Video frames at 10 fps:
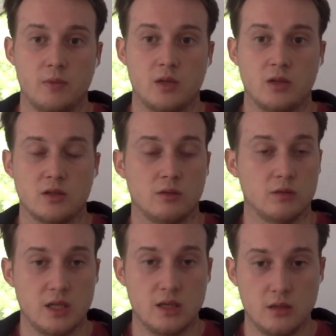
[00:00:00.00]

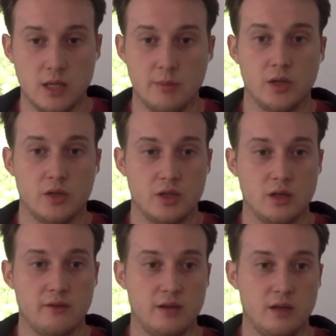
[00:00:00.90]
consulting, you might just
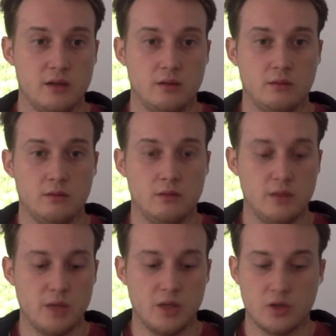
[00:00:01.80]

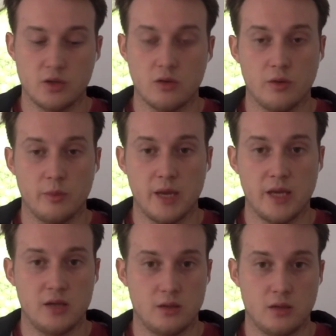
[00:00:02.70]
call the
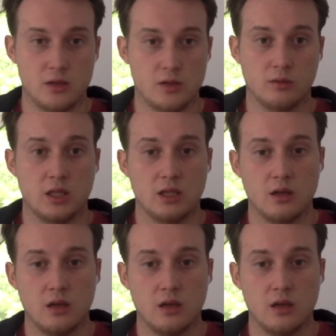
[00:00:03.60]
page consulting,